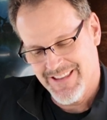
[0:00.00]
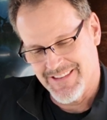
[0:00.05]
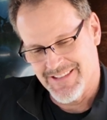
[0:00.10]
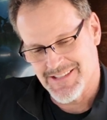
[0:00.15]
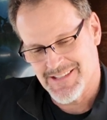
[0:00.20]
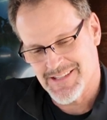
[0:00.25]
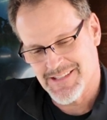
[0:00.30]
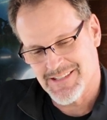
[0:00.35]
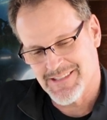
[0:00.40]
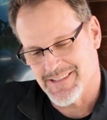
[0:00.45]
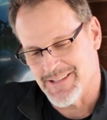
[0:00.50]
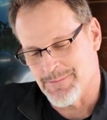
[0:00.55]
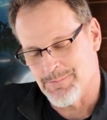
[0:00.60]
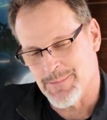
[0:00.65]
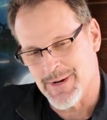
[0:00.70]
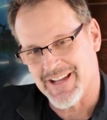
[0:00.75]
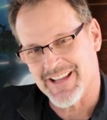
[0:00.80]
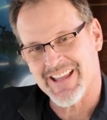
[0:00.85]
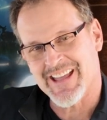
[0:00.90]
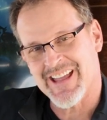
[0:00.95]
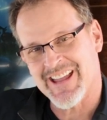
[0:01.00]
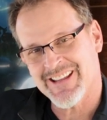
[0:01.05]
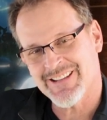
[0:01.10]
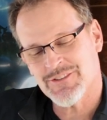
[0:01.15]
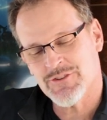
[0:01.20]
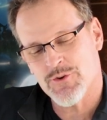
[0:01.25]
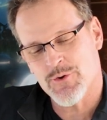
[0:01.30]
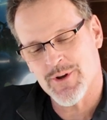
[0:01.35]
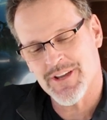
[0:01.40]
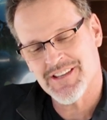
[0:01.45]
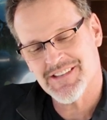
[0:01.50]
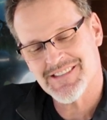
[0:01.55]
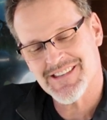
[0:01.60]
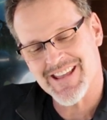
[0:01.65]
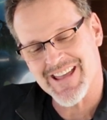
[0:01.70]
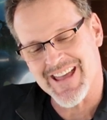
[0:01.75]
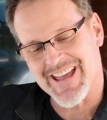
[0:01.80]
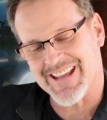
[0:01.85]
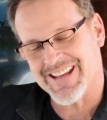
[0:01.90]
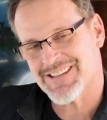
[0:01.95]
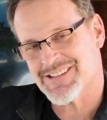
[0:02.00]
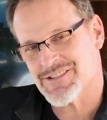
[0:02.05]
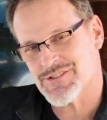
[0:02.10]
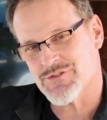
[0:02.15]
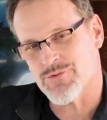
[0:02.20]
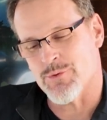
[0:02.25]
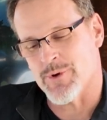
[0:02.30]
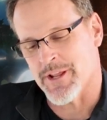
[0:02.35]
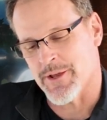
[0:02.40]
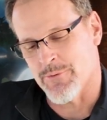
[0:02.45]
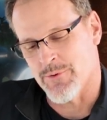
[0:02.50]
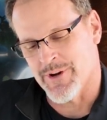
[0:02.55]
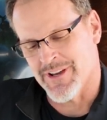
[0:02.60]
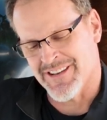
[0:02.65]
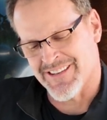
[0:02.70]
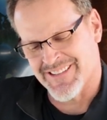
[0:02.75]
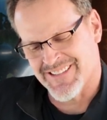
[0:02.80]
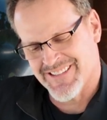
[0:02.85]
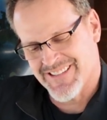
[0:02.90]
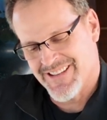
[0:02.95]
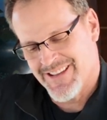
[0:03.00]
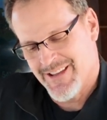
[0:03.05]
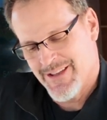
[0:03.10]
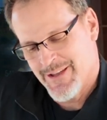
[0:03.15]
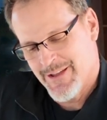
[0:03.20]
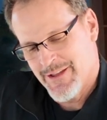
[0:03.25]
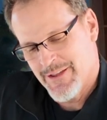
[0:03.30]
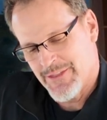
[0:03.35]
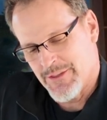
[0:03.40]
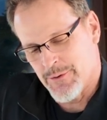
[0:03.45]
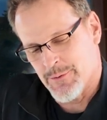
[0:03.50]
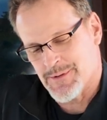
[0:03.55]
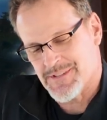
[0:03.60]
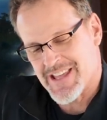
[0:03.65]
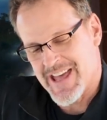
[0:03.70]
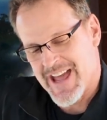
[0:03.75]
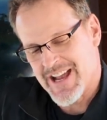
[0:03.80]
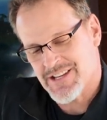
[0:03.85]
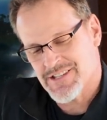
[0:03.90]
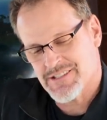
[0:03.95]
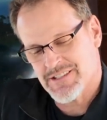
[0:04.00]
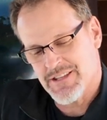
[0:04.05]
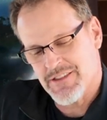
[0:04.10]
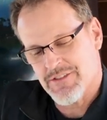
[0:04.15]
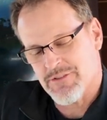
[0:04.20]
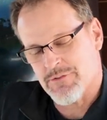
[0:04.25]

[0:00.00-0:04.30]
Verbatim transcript: This is the Bayang Toys X21. There was actually